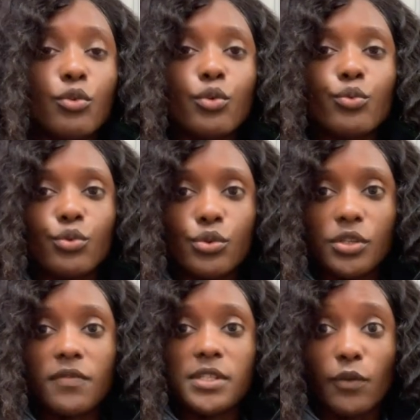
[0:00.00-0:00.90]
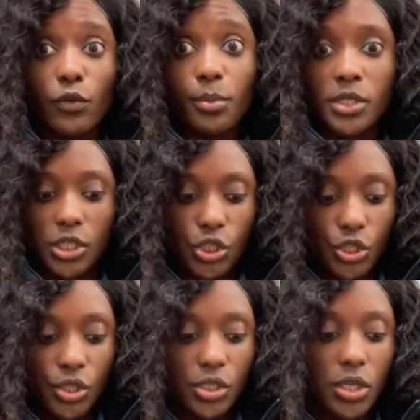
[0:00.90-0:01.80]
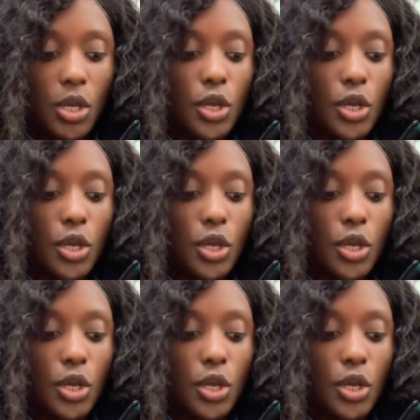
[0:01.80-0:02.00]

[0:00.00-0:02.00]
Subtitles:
Rules of Civil Procedures.